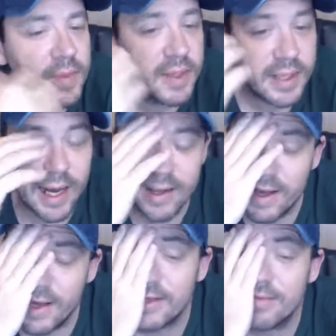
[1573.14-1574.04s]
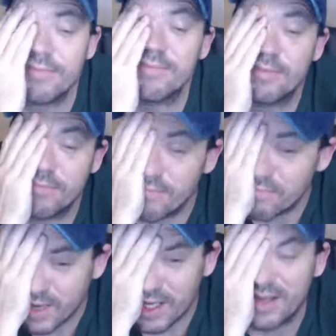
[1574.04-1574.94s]
Sanitize it.
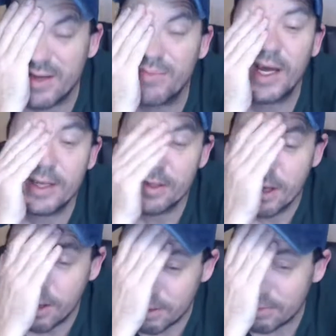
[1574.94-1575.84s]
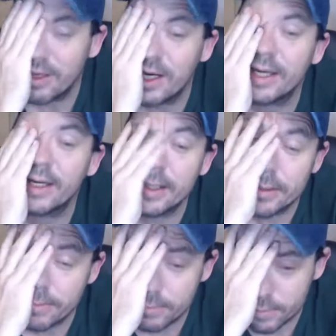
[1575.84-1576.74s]
Get some Lysol. Clean
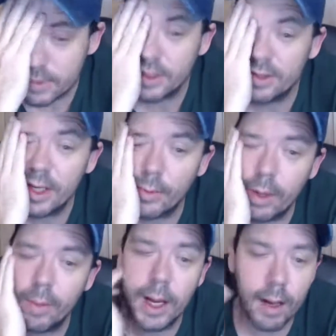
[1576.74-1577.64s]
it. Use that rubbing